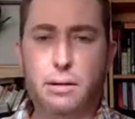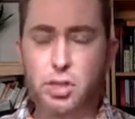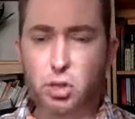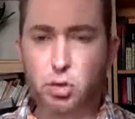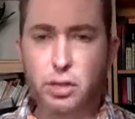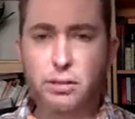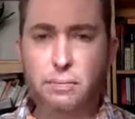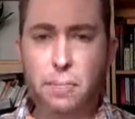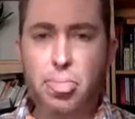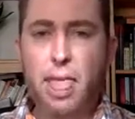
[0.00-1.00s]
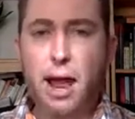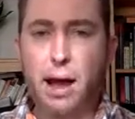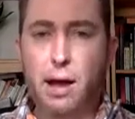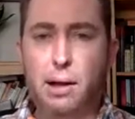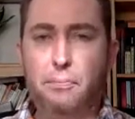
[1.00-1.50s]
children.
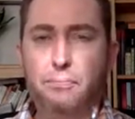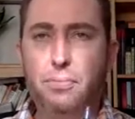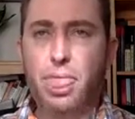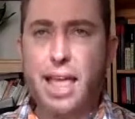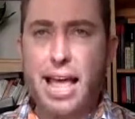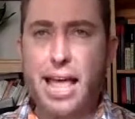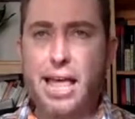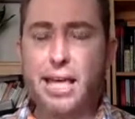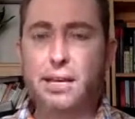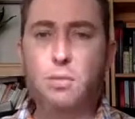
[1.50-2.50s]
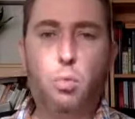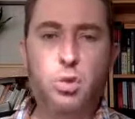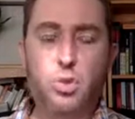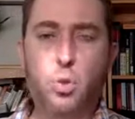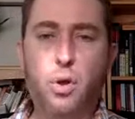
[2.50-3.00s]
And
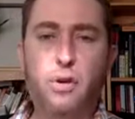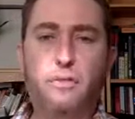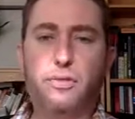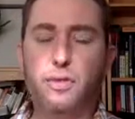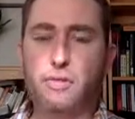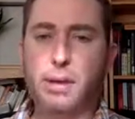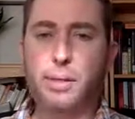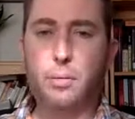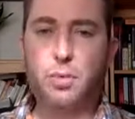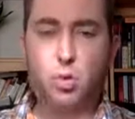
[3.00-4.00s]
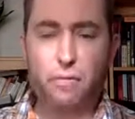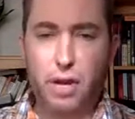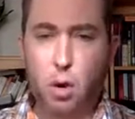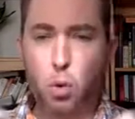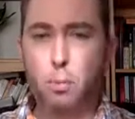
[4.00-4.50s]
the family was sort of
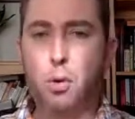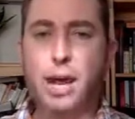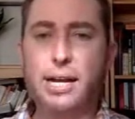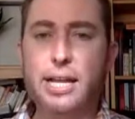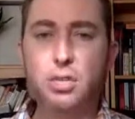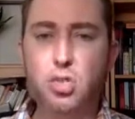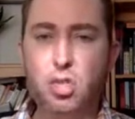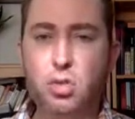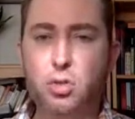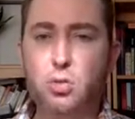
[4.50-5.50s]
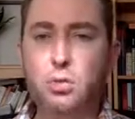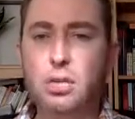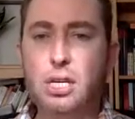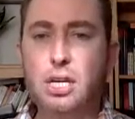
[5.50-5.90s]
incorporated into